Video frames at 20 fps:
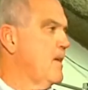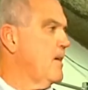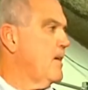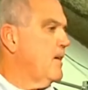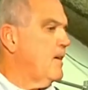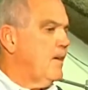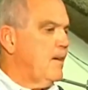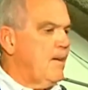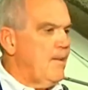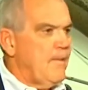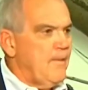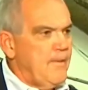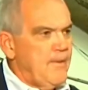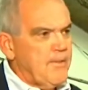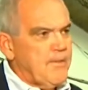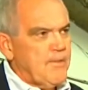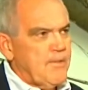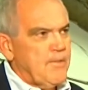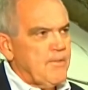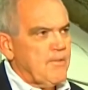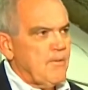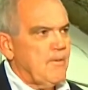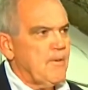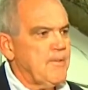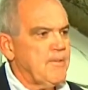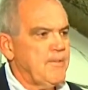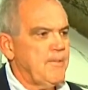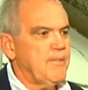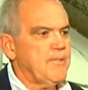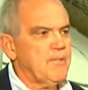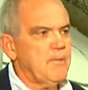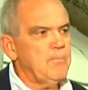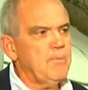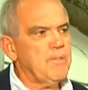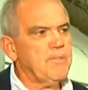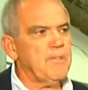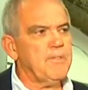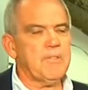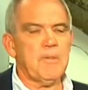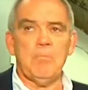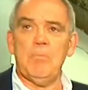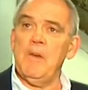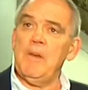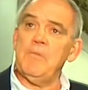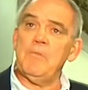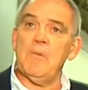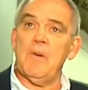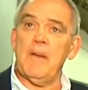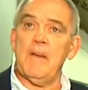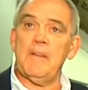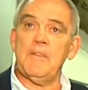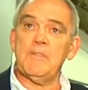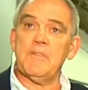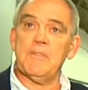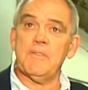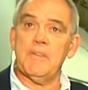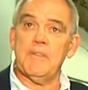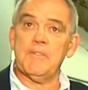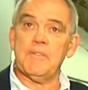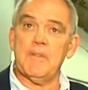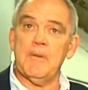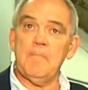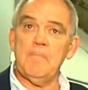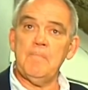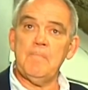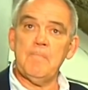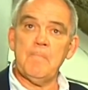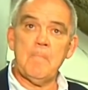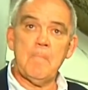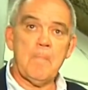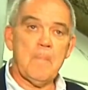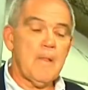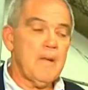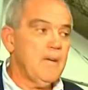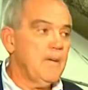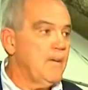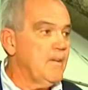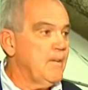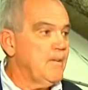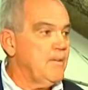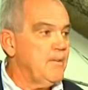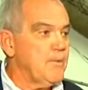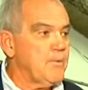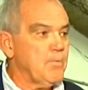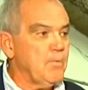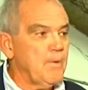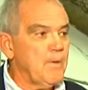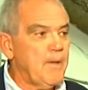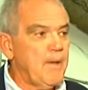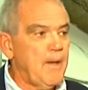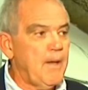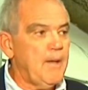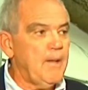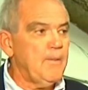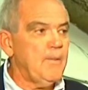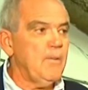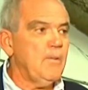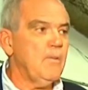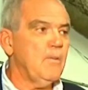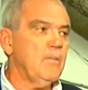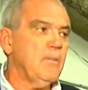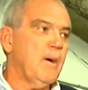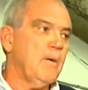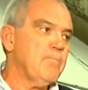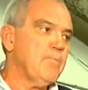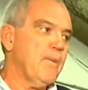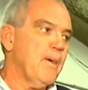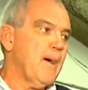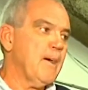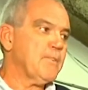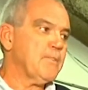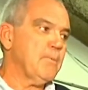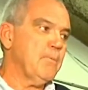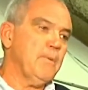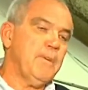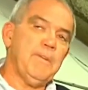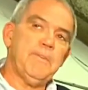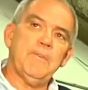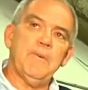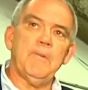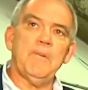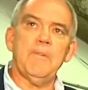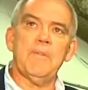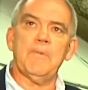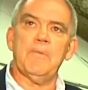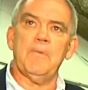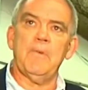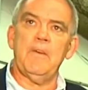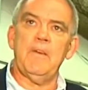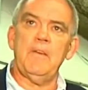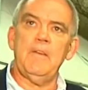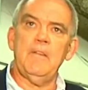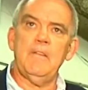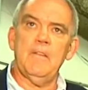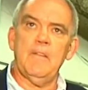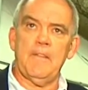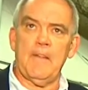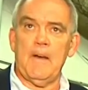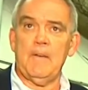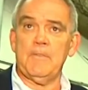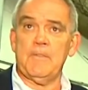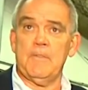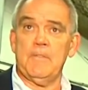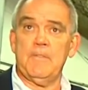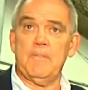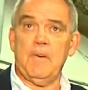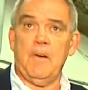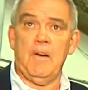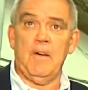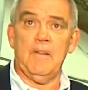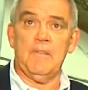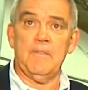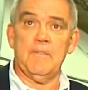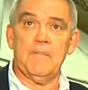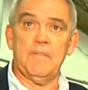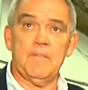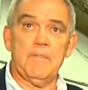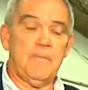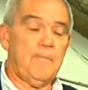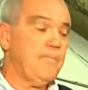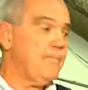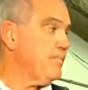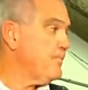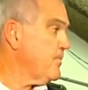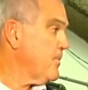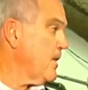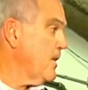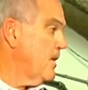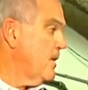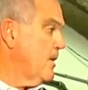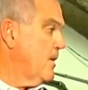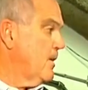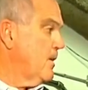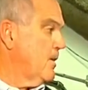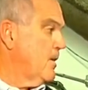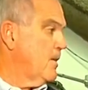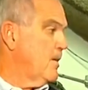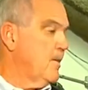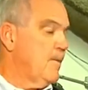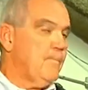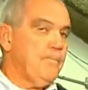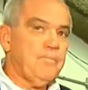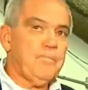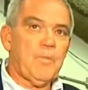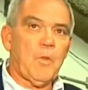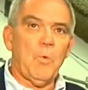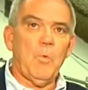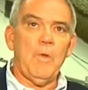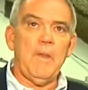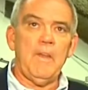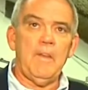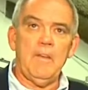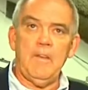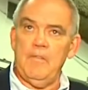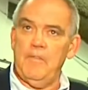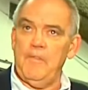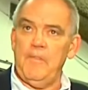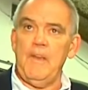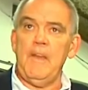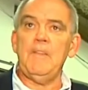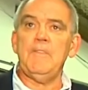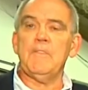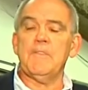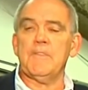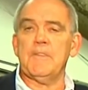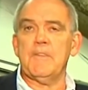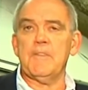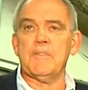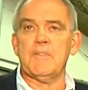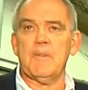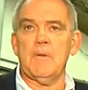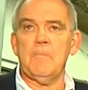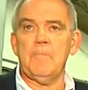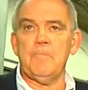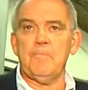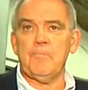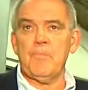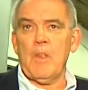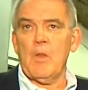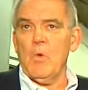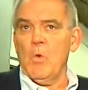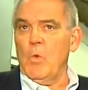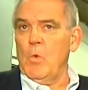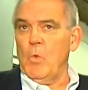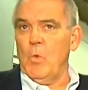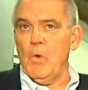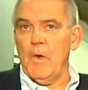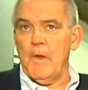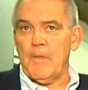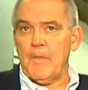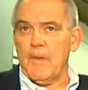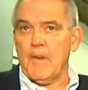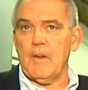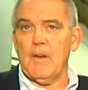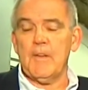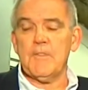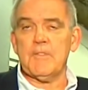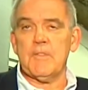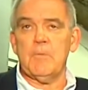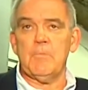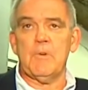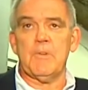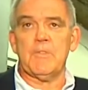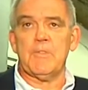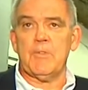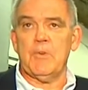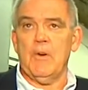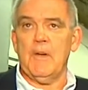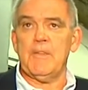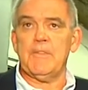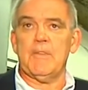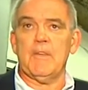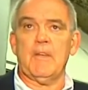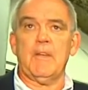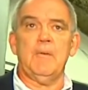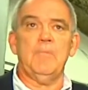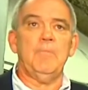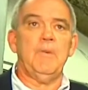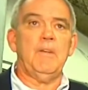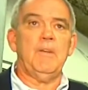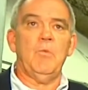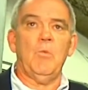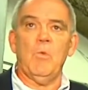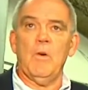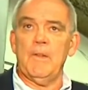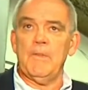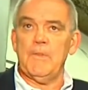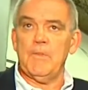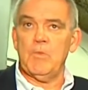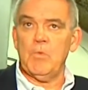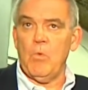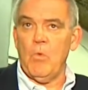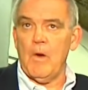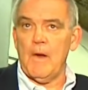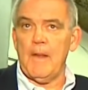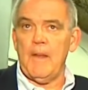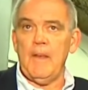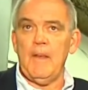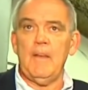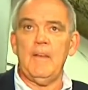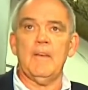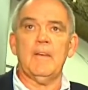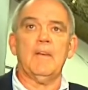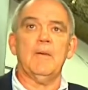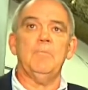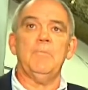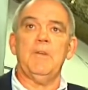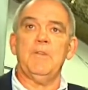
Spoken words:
This is our system. This is a mid-range system. This would handle approximately 2,000 to 3,000 tons. We feed the system with the customer's choice. It can be 120, it can be